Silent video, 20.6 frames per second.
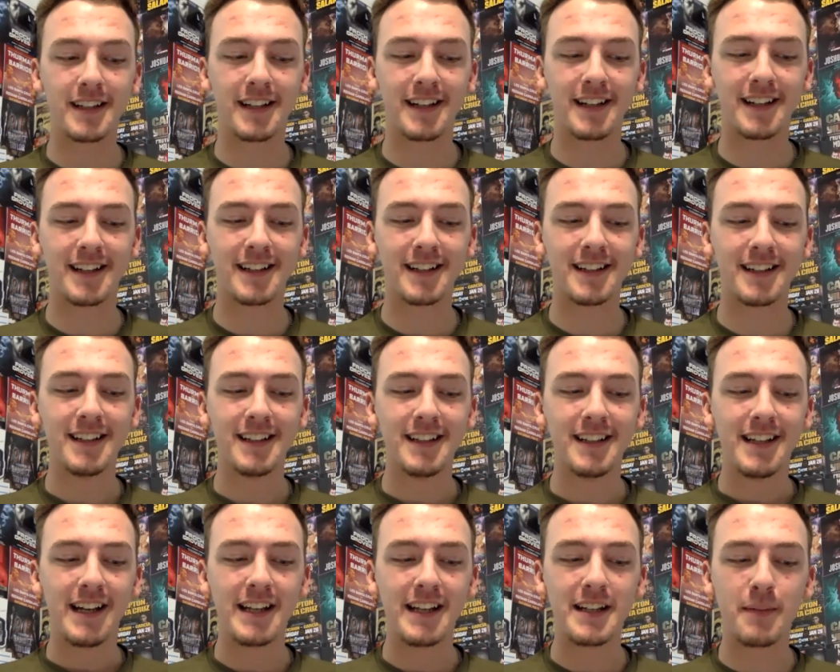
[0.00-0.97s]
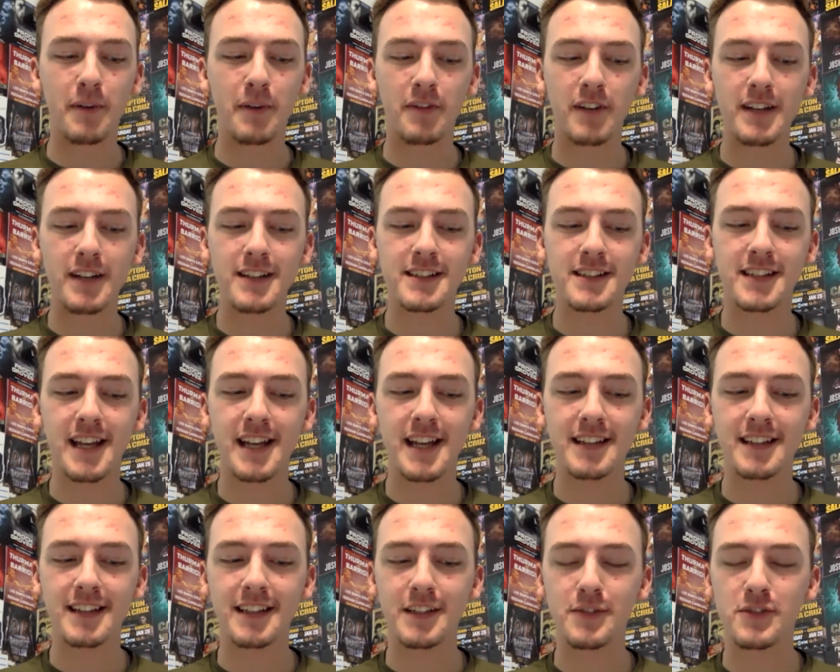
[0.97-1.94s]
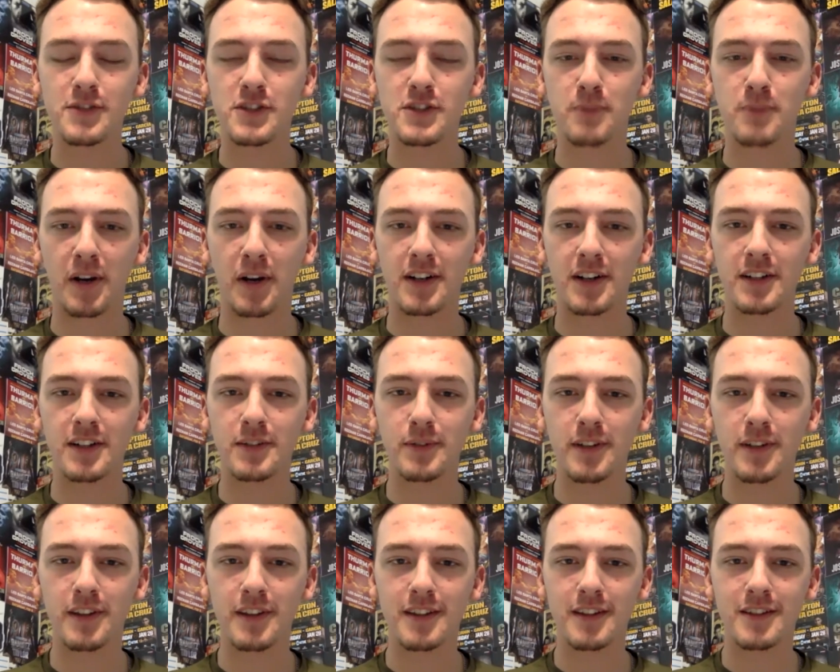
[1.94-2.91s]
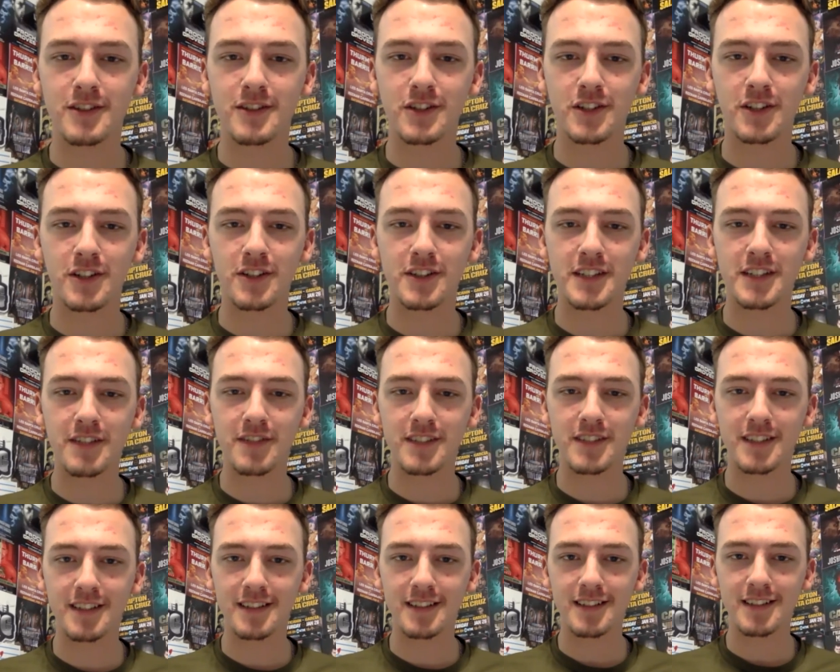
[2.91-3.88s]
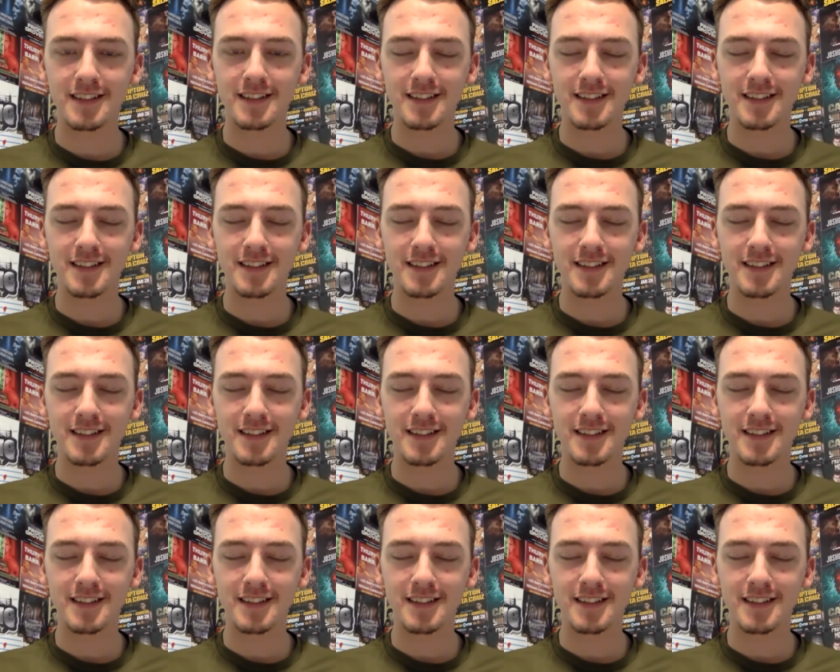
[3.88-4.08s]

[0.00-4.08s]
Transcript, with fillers: Uh, and am I right in saying that you sparred with Shakur Stevenson?